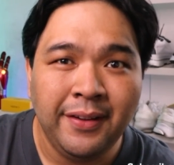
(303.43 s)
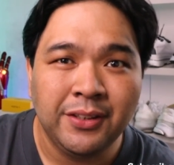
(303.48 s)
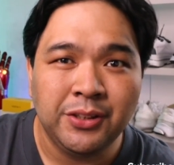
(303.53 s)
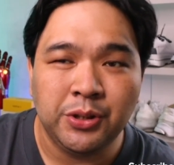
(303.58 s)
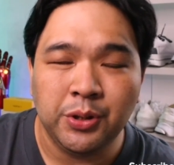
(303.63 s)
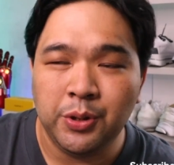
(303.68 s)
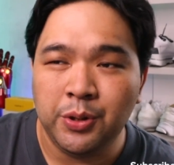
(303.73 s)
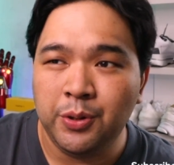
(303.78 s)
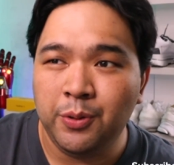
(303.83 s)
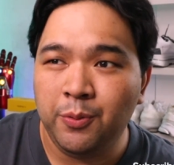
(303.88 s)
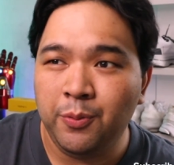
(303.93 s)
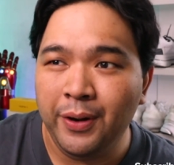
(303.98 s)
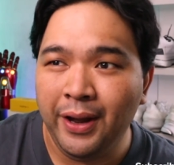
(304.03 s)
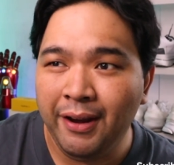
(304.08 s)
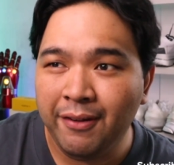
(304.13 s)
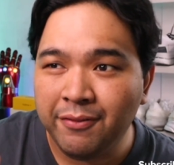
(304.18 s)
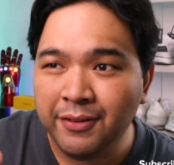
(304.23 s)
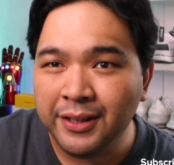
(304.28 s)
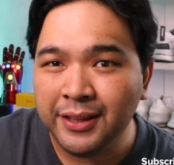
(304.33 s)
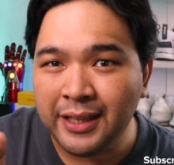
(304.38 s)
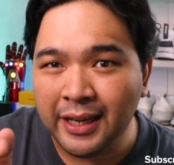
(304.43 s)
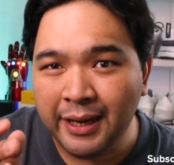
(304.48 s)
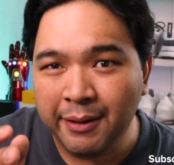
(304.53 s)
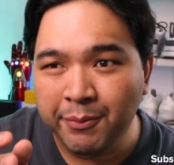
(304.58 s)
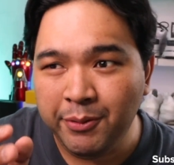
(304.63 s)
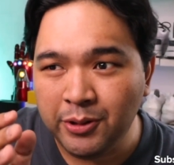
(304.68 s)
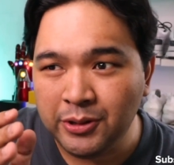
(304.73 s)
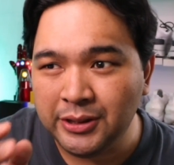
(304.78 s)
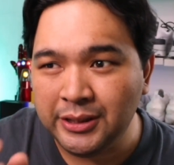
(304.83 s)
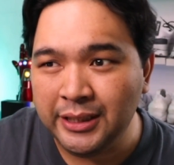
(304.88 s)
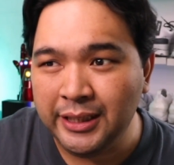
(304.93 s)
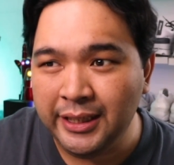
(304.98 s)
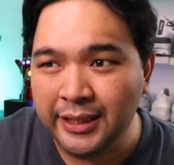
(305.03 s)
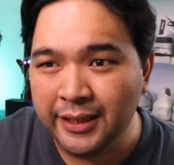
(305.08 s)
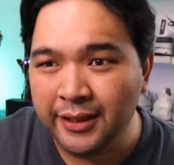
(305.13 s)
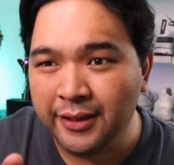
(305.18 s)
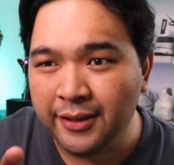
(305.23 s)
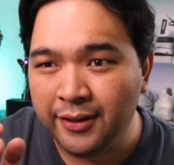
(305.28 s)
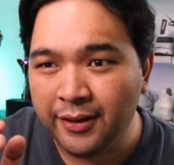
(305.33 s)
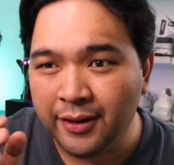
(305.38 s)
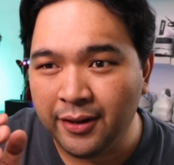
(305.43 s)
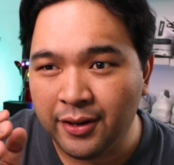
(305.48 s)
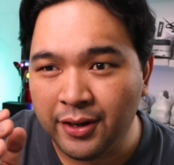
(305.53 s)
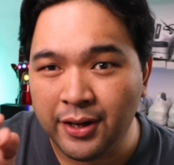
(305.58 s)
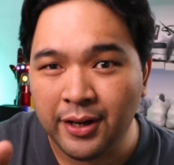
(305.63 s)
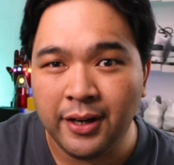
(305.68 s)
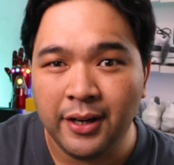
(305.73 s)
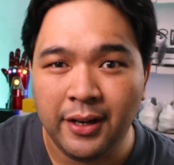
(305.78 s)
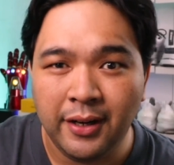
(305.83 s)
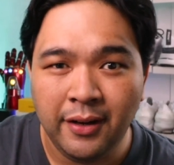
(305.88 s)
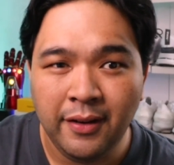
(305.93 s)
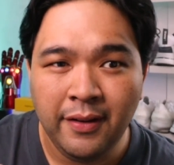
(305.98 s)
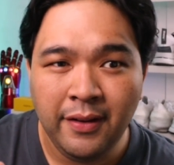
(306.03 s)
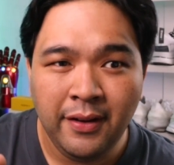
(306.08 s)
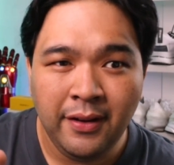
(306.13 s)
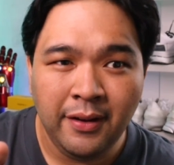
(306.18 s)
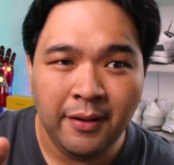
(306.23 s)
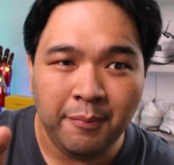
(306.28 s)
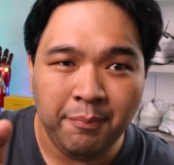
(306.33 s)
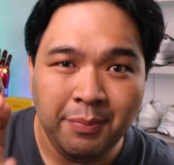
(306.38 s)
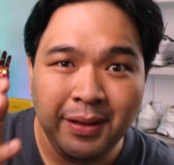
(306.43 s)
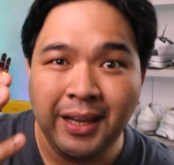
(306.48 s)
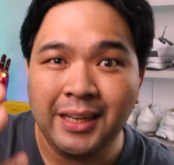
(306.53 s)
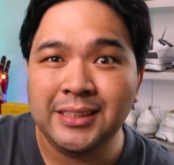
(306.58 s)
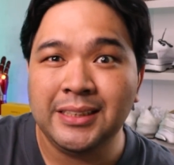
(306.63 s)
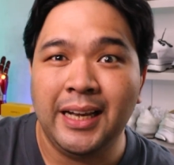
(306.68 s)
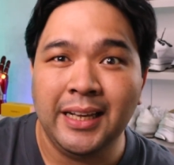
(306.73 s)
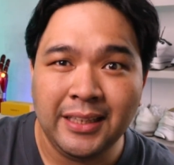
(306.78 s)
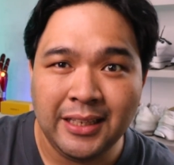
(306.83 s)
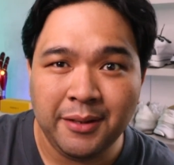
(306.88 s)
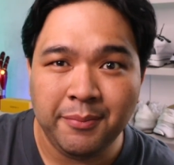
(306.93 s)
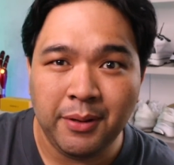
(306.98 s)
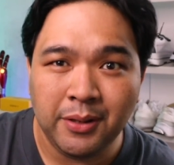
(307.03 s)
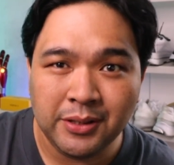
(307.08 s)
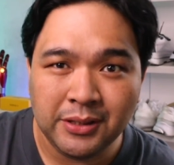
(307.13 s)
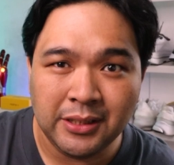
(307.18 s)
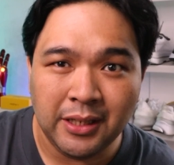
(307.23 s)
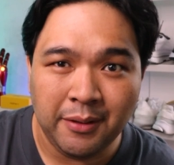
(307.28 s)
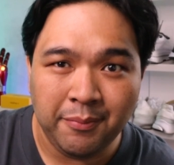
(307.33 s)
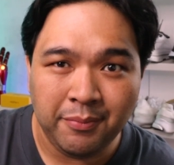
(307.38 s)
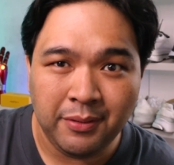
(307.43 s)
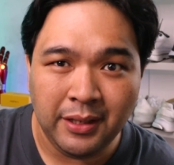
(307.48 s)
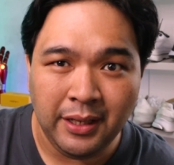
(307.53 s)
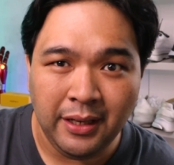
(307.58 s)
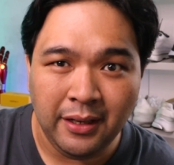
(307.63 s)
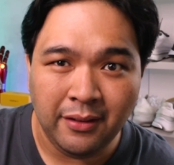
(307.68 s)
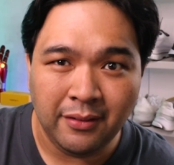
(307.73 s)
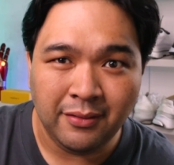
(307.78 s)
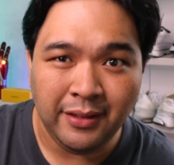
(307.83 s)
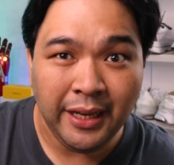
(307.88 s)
So every time you see her, be excited about something.